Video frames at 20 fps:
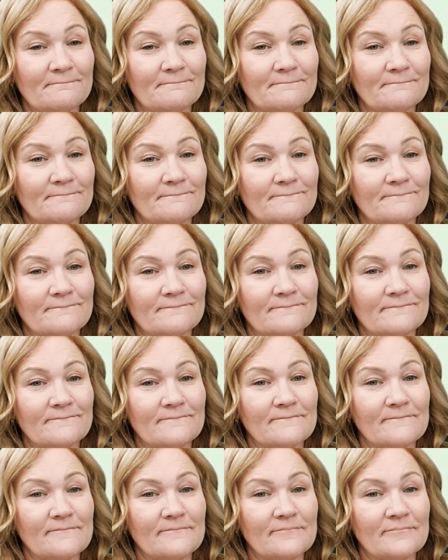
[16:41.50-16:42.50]

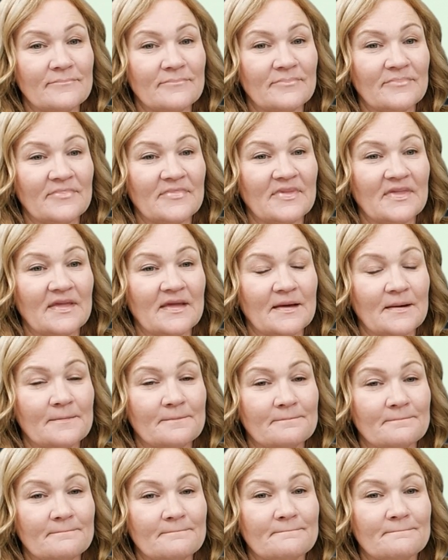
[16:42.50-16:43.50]

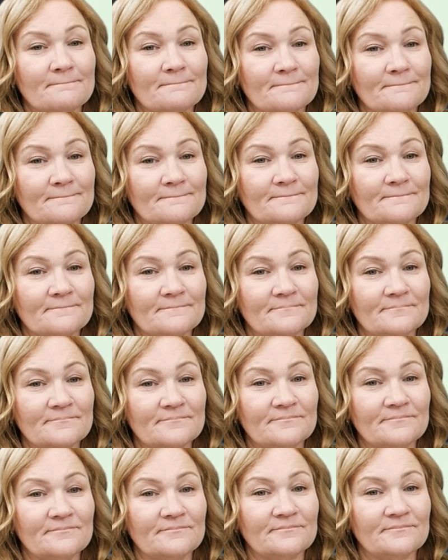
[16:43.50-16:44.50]

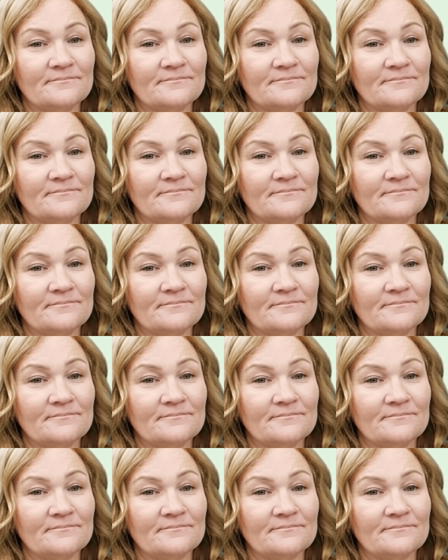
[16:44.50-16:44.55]
This person isn't speaking.